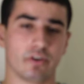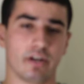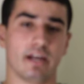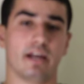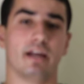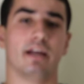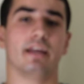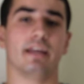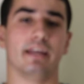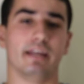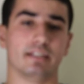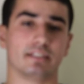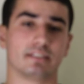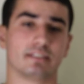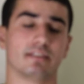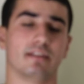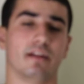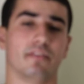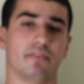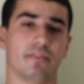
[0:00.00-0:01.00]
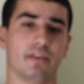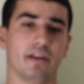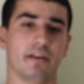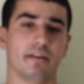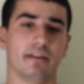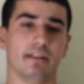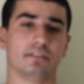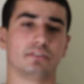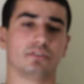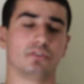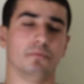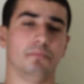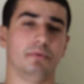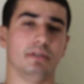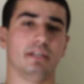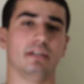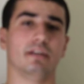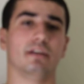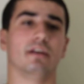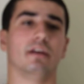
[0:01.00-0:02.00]
rea is that there needs to
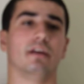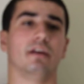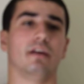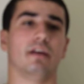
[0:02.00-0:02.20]
be